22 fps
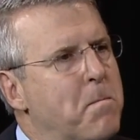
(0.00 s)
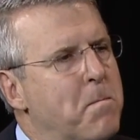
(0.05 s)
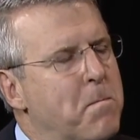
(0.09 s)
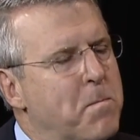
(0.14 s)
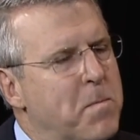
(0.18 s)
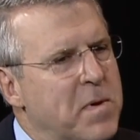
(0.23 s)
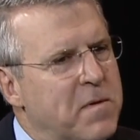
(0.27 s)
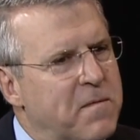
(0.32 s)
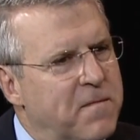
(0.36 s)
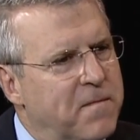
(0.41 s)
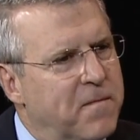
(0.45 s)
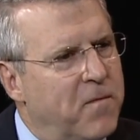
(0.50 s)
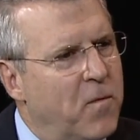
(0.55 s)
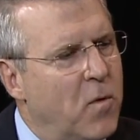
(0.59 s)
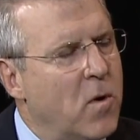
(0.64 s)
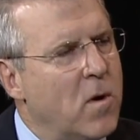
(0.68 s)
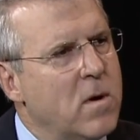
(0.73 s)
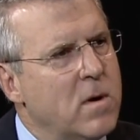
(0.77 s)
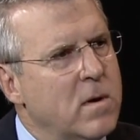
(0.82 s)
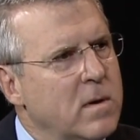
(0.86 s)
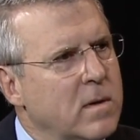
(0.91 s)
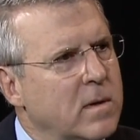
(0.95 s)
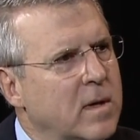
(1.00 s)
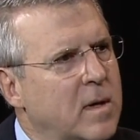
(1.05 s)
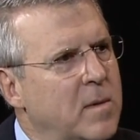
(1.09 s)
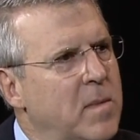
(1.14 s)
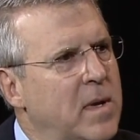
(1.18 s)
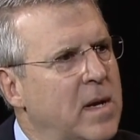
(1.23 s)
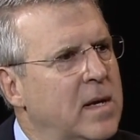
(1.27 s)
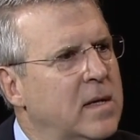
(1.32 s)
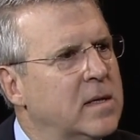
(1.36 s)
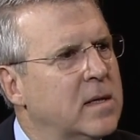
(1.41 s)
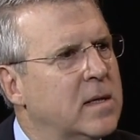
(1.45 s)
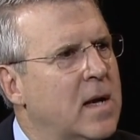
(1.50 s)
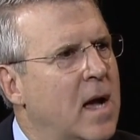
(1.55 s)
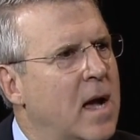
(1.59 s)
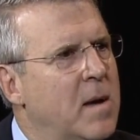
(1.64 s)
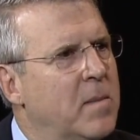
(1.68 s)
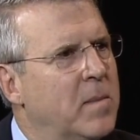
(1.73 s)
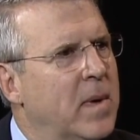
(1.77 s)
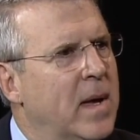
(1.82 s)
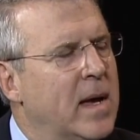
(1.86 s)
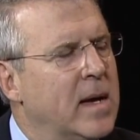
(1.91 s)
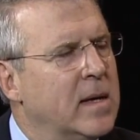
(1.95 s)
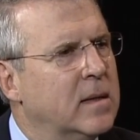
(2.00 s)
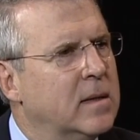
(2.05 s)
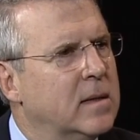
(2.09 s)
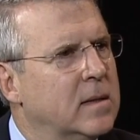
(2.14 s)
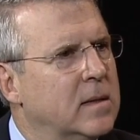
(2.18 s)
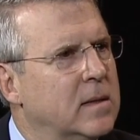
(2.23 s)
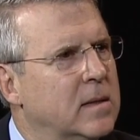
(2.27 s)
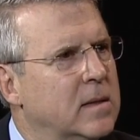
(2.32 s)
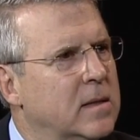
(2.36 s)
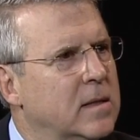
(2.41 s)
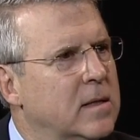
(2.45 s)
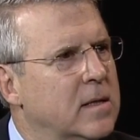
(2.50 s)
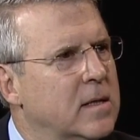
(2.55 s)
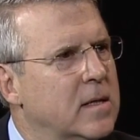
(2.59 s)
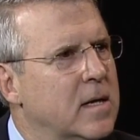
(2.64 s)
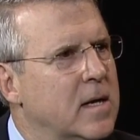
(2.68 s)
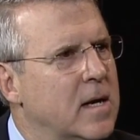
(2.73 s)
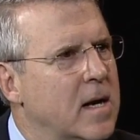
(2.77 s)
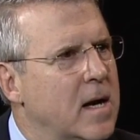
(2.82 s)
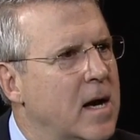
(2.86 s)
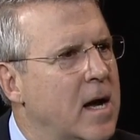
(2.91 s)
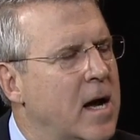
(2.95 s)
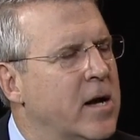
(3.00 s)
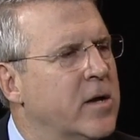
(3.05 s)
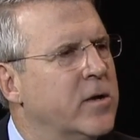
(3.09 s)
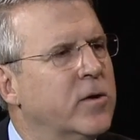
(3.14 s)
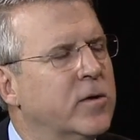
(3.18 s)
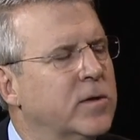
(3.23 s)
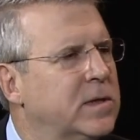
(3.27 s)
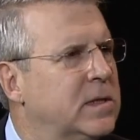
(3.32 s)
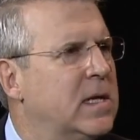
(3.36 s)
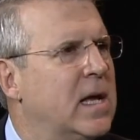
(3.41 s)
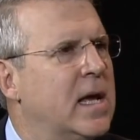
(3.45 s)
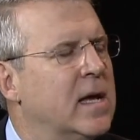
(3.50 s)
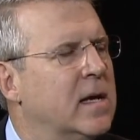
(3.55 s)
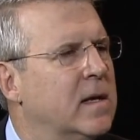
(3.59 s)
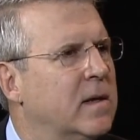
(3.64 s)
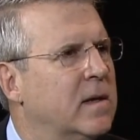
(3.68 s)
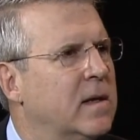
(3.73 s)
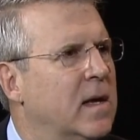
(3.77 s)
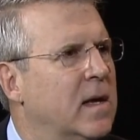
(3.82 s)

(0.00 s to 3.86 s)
before committing to combat, understand the